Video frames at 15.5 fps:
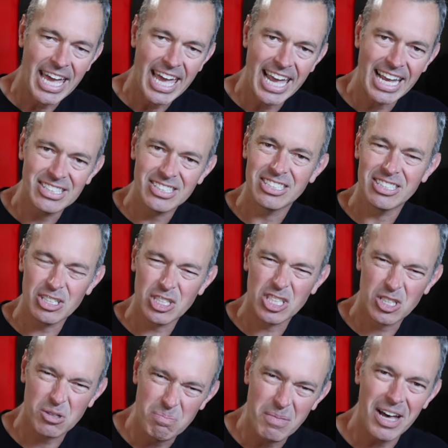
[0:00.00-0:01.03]
hands just
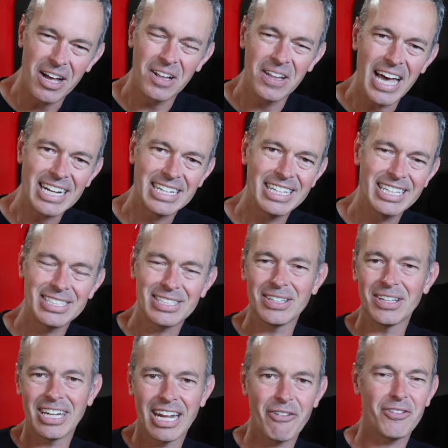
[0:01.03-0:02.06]
smell like
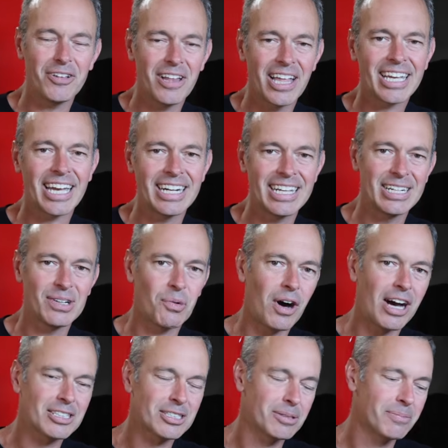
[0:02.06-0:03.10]
diesel and I feel like I need to
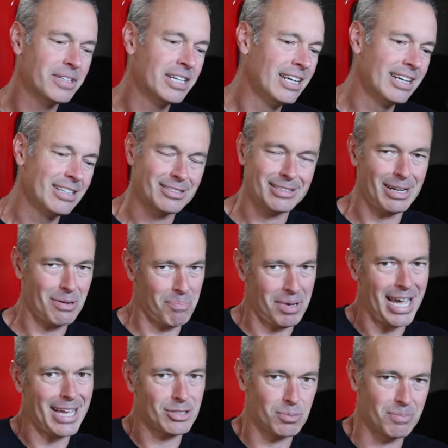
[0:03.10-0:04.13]
wash them. It's not a
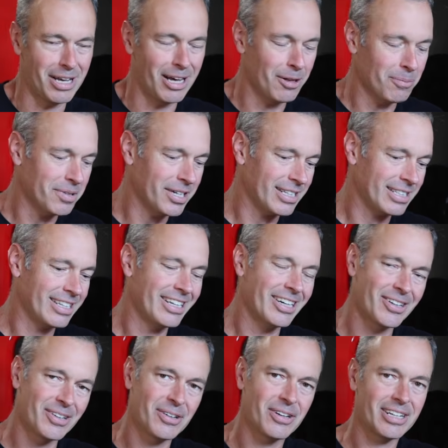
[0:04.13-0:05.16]
bad smell, but
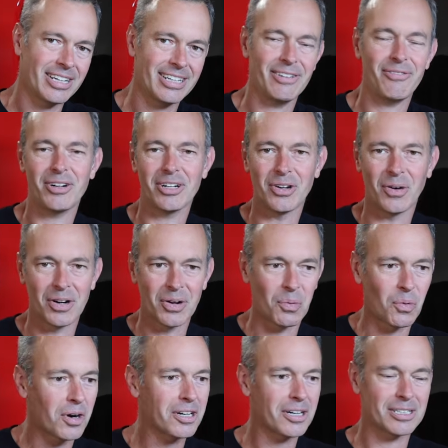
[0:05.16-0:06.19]
if you're going to
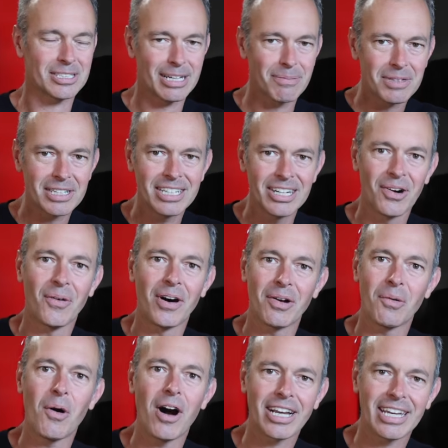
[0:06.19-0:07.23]
work or something, you don't want to
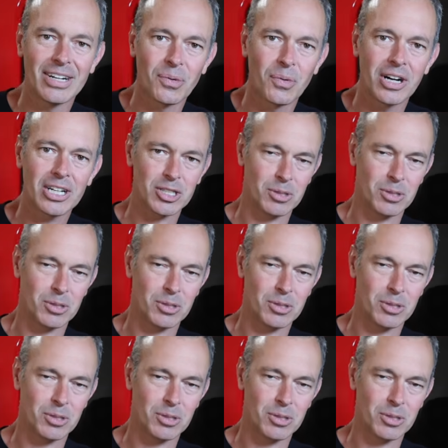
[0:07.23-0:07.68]
walk into work